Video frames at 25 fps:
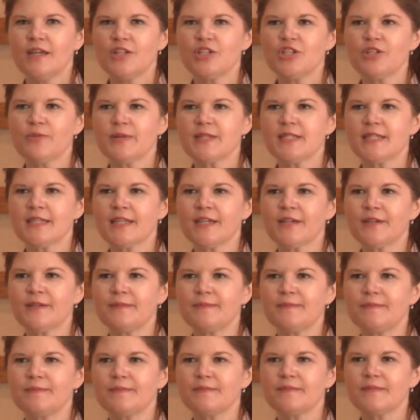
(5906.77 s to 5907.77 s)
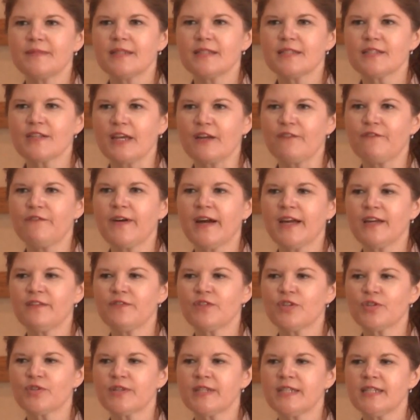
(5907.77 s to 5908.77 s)
she wasn't there. It's like
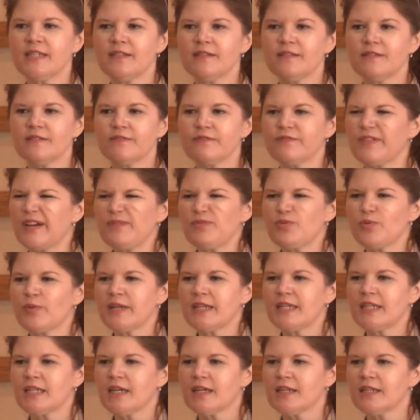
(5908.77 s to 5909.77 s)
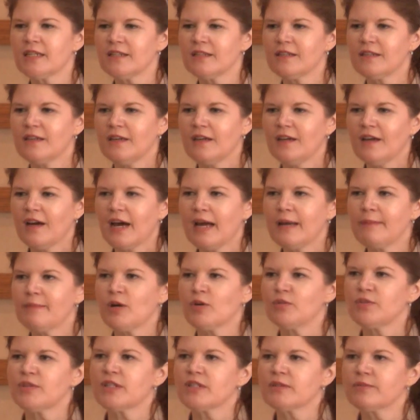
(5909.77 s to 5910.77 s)
5.30, 5.29. I'm
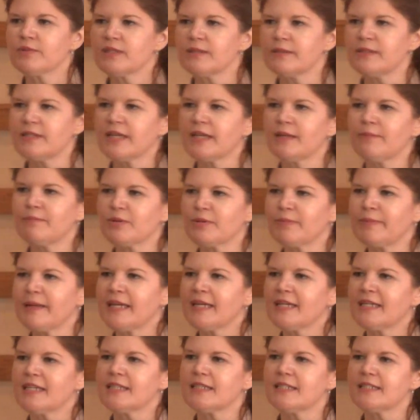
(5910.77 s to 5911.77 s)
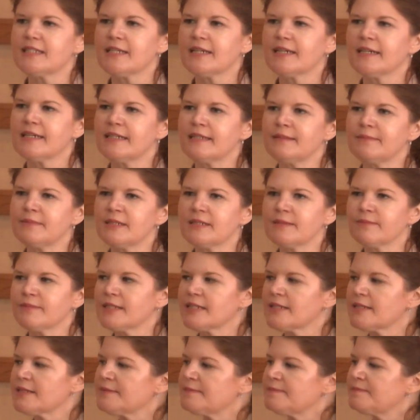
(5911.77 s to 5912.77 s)
out there with a diaper bag at the time, and I'm
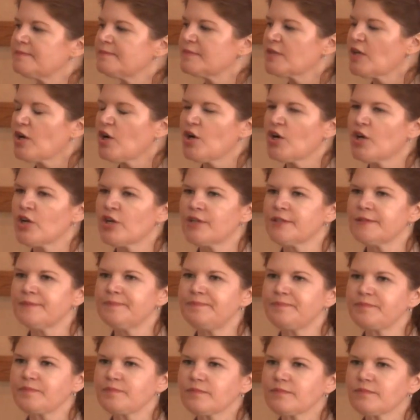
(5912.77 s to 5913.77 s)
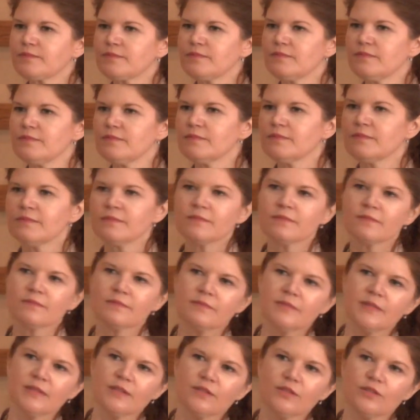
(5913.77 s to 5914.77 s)
like, car,
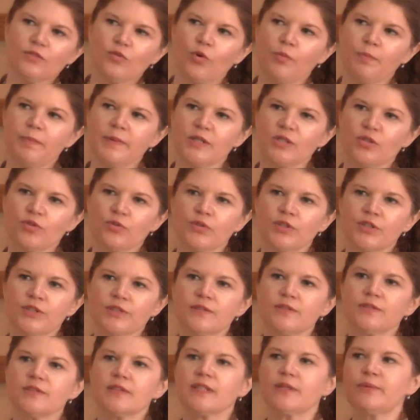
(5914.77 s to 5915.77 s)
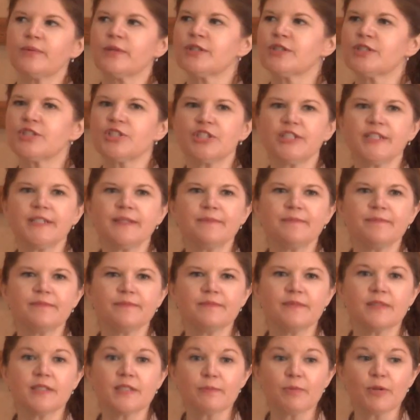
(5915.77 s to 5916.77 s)
open door, where is she?
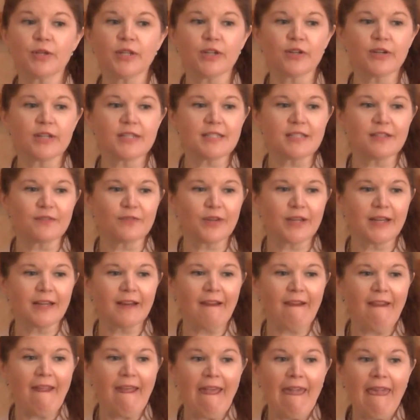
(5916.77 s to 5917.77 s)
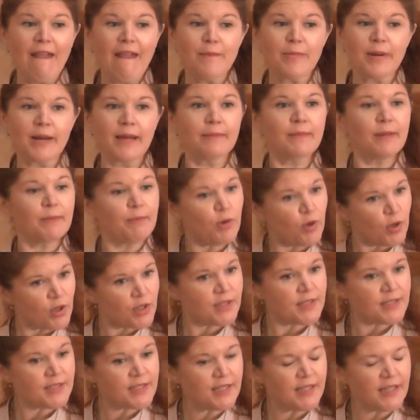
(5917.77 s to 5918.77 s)
It's pretty aggressive, right? But I'm
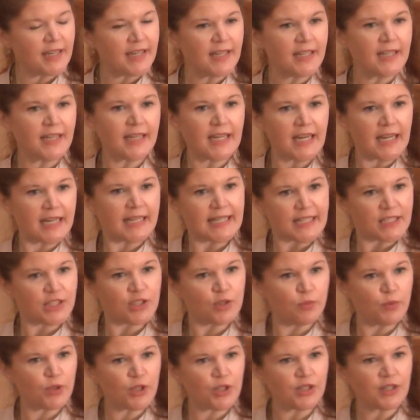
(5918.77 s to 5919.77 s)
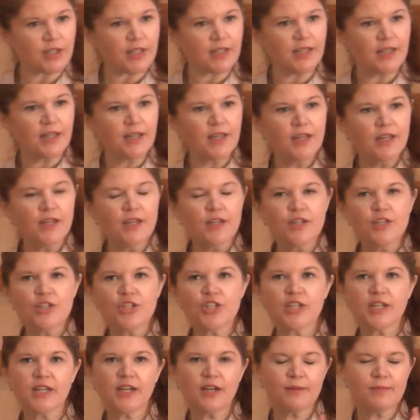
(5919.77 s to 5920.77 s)
important tonight, and I gotta get to work.
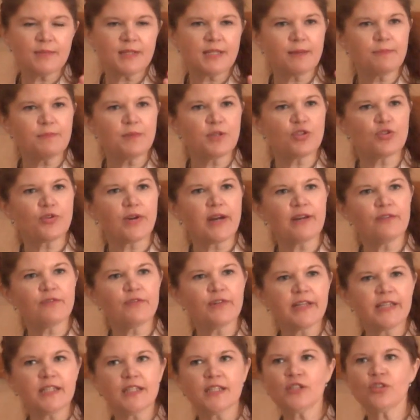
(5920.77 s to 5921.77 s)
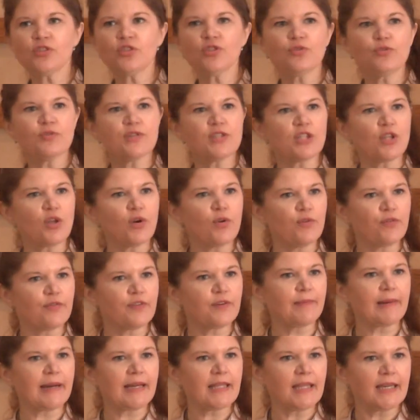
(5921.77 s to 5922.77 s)
She comes up the driveway a little too slow
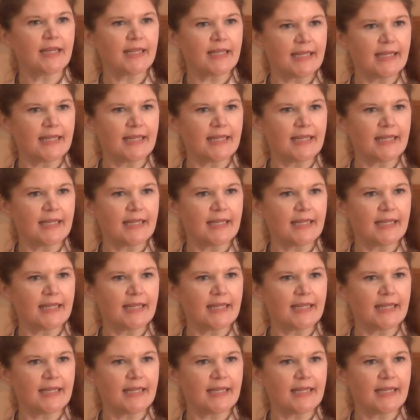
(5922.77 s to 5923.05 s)
for my